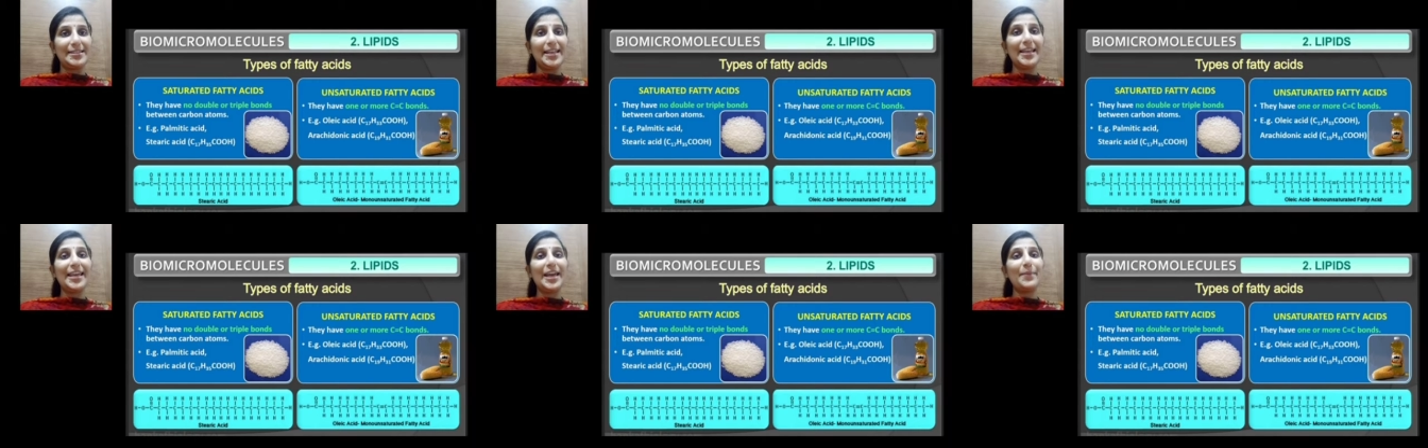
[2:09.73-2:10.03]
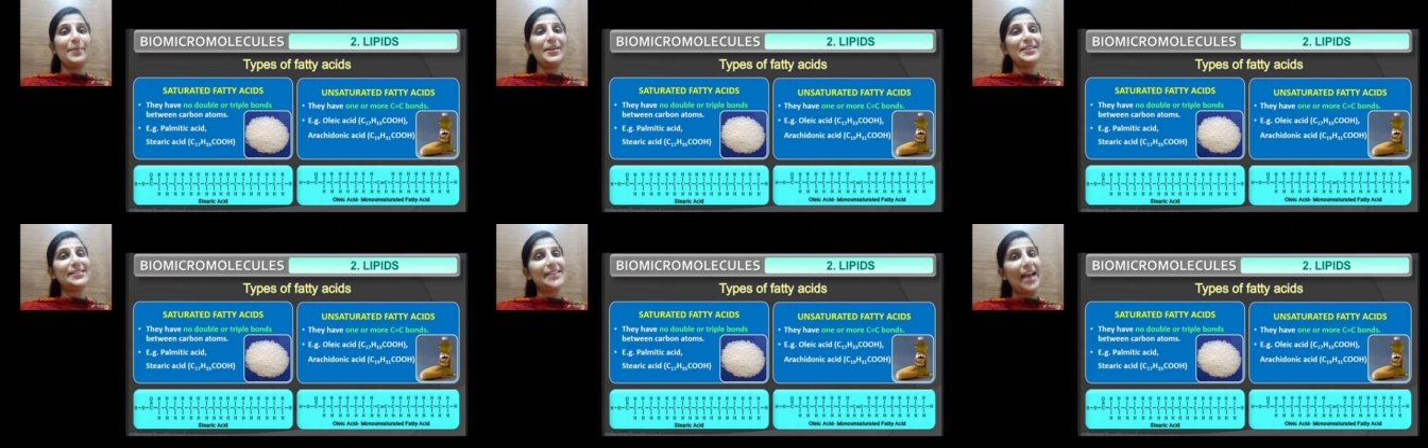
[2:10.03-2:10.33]
They
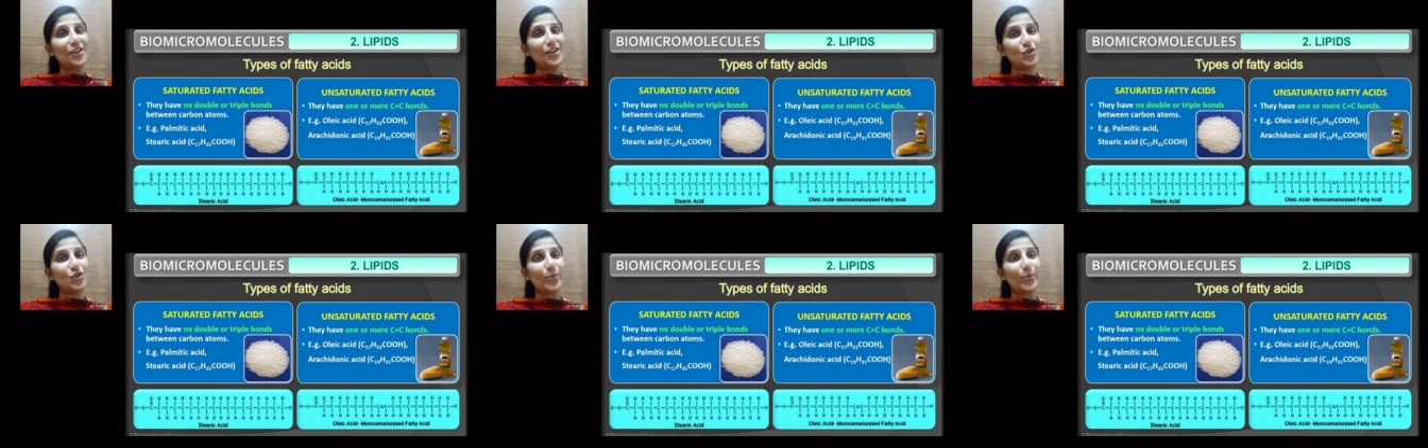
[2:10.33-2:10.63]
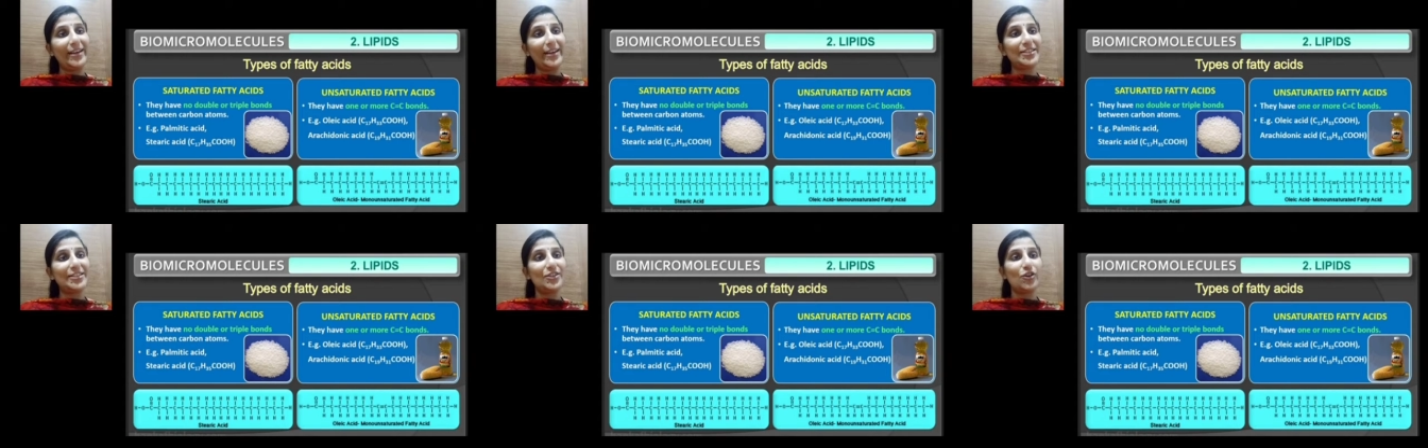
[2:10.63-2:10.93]
can be
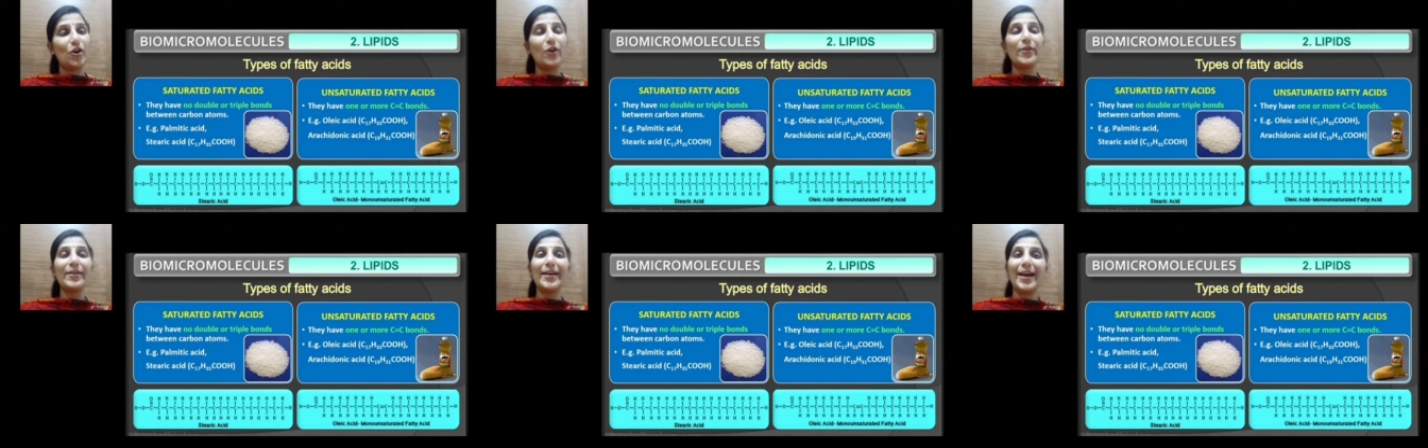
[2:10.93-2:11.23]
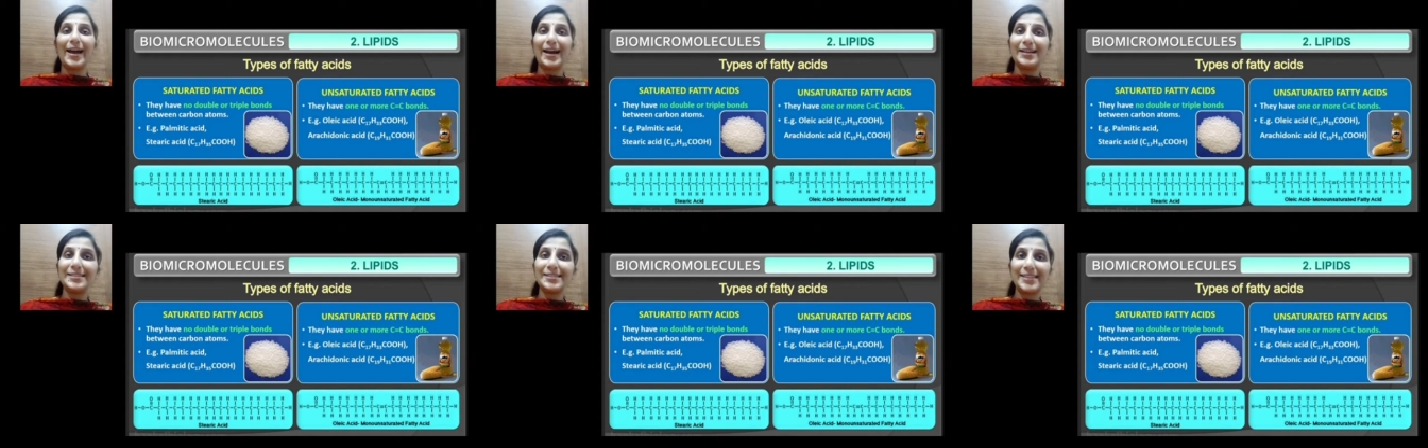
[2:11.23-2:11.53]
saturated
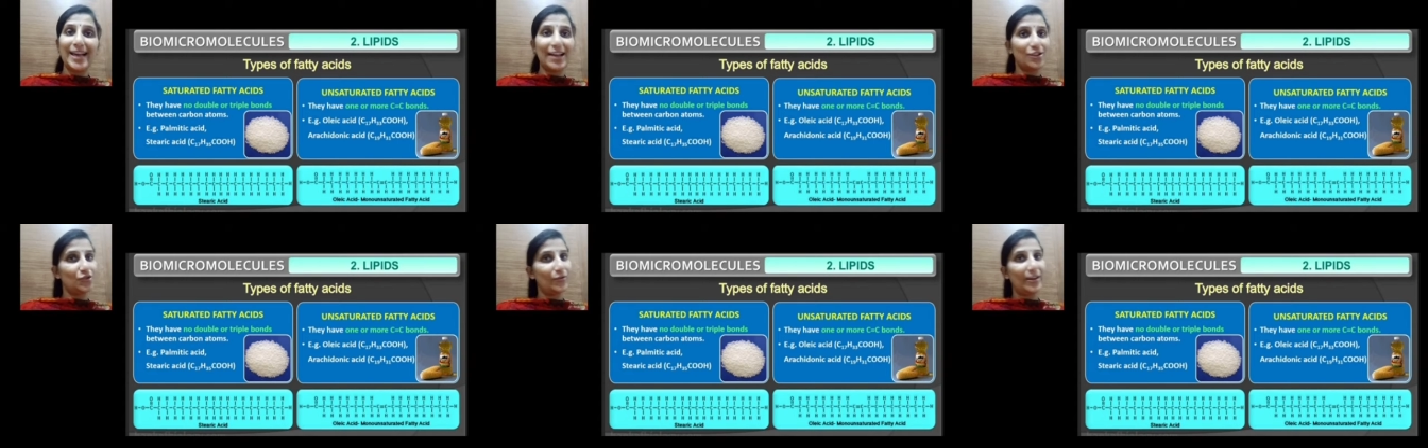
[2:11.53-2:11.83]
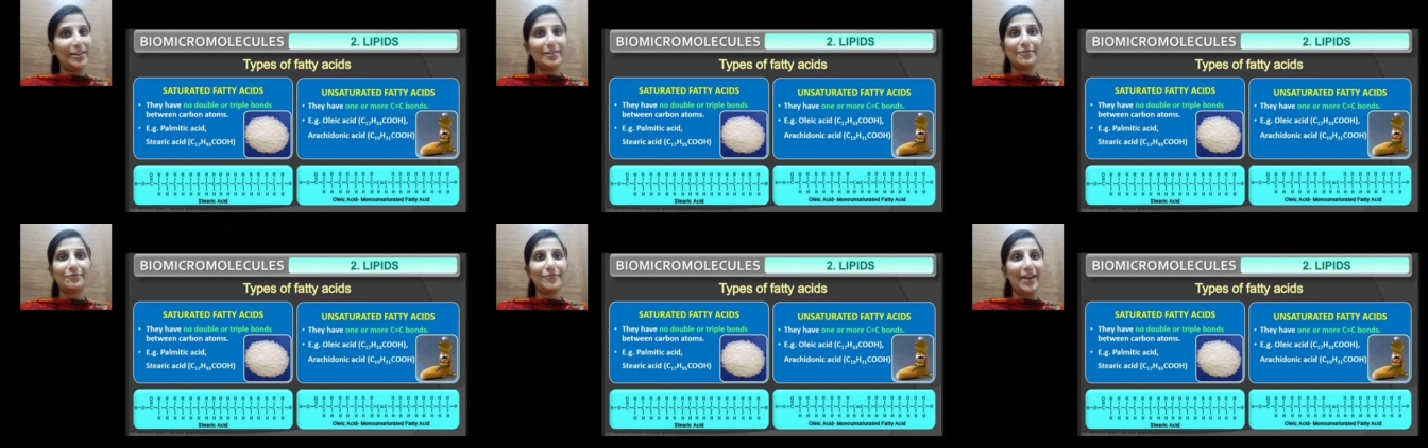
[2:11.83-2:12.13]
or
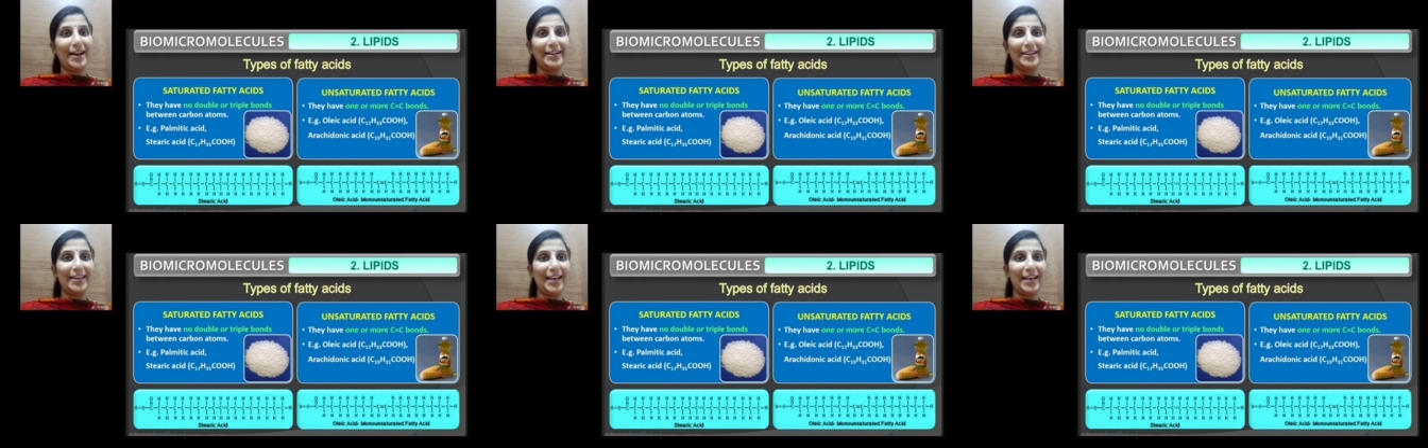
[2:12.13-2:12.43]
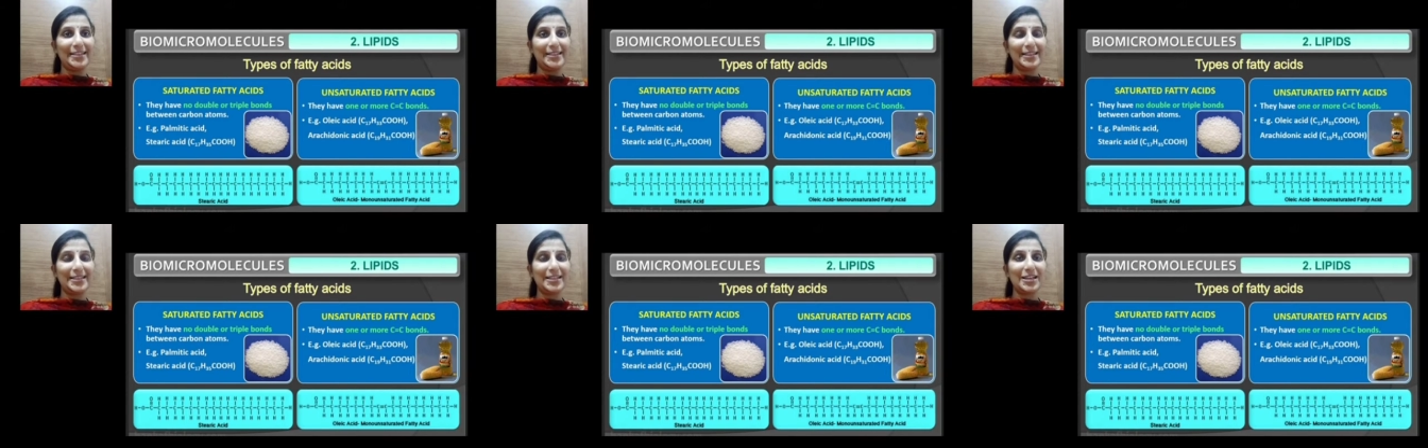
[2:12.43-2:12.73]
unsaturated fatty
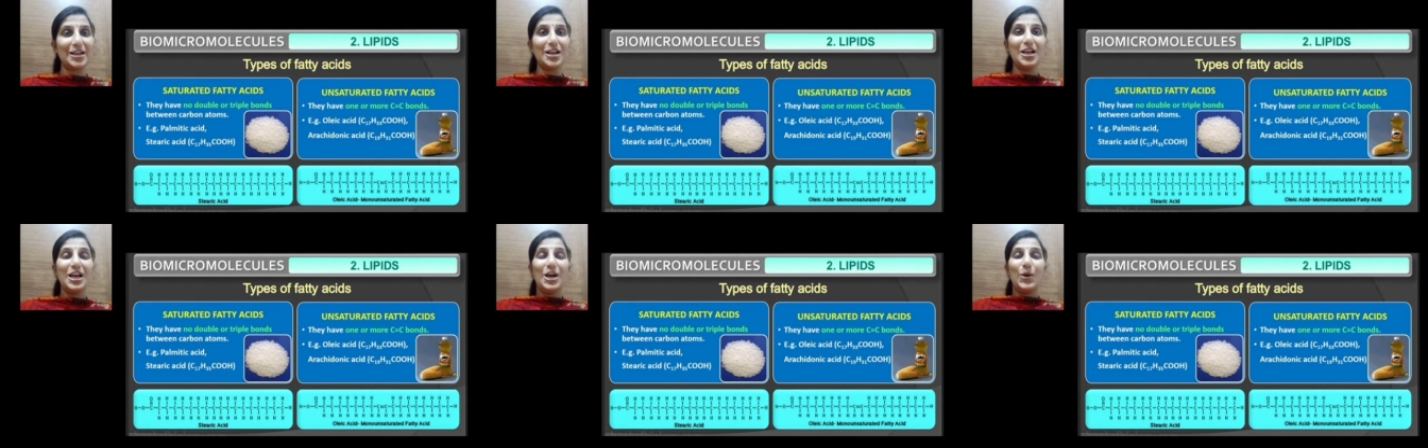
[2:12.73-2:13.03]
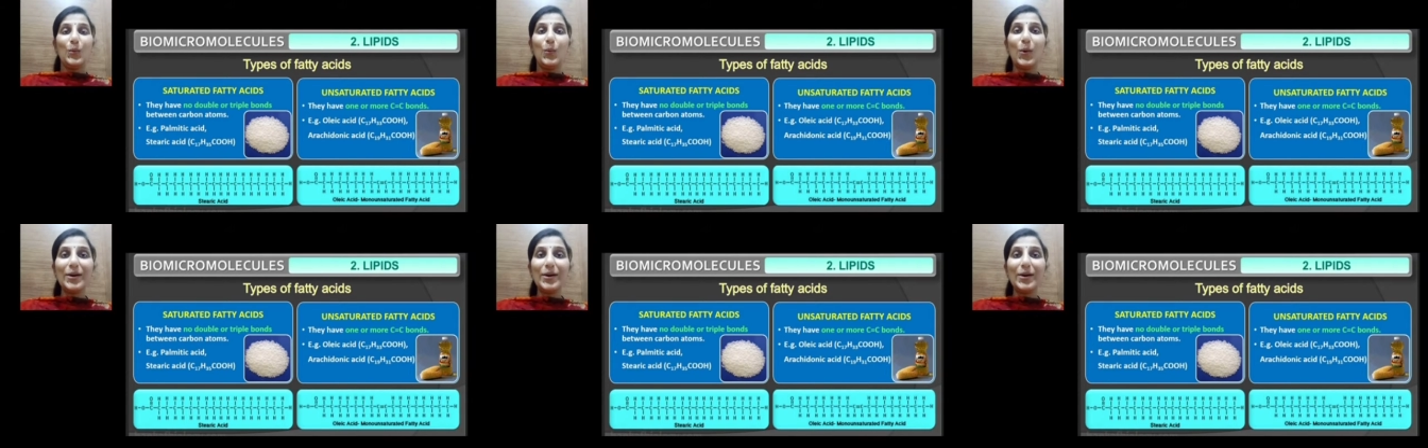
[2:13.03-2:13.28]
acids. What